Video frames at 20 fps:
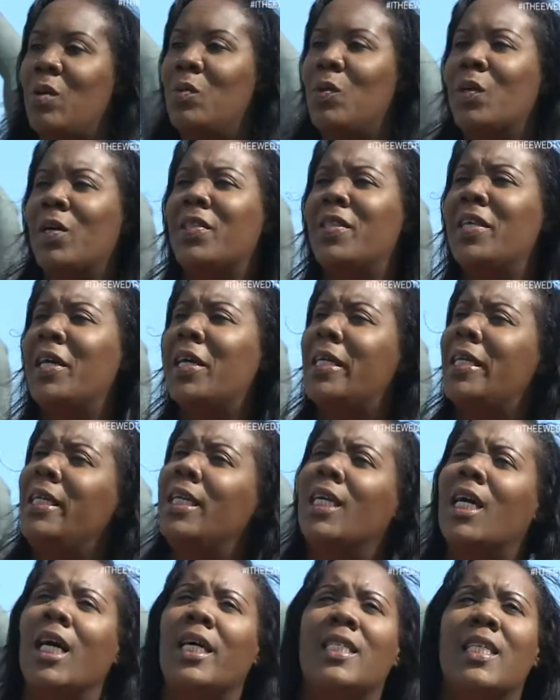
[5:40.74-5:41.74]
we were there, he
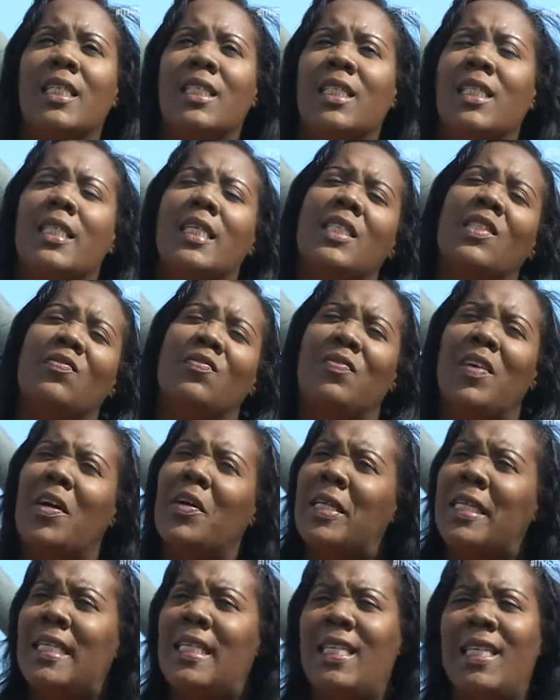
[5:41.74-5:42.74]
got into this
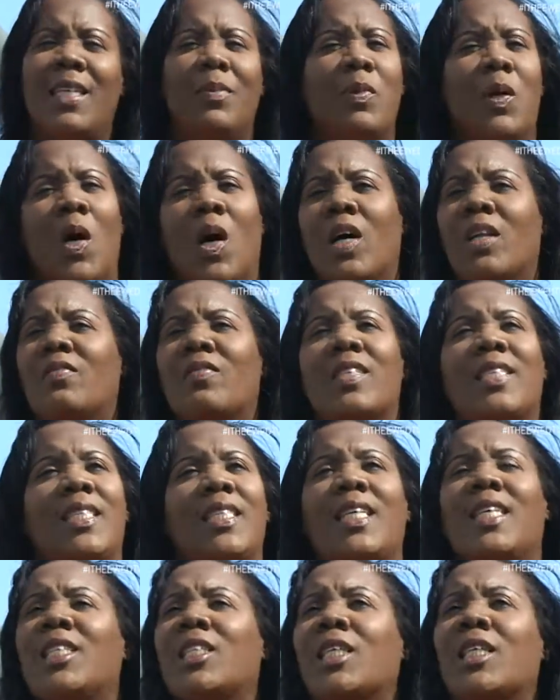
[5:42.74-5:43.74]
very deep
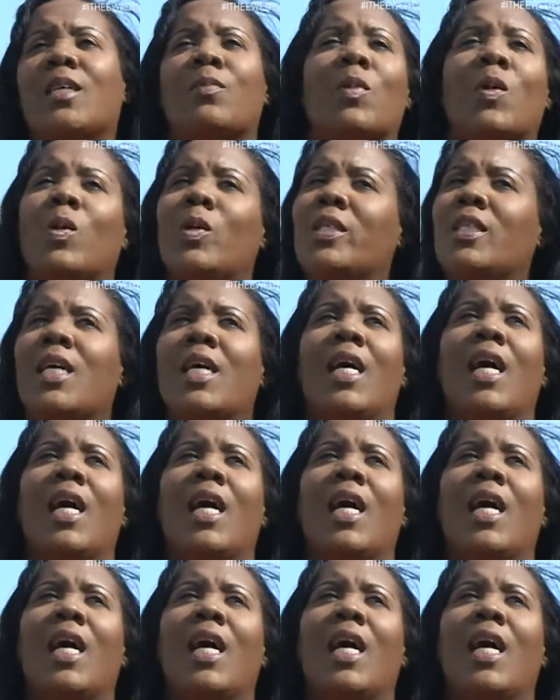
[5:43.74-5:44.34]
conversation about